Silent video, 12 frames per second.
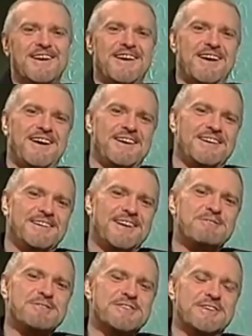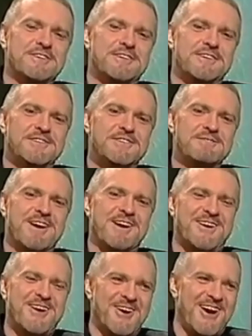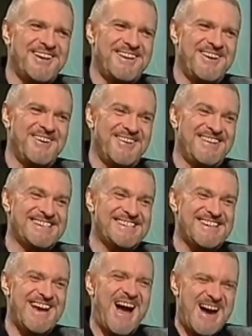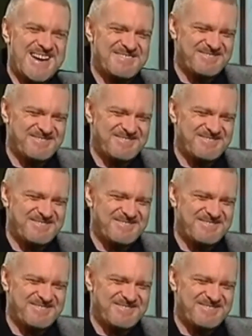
Uh, it was uh, seemed like a good idea at the, the time.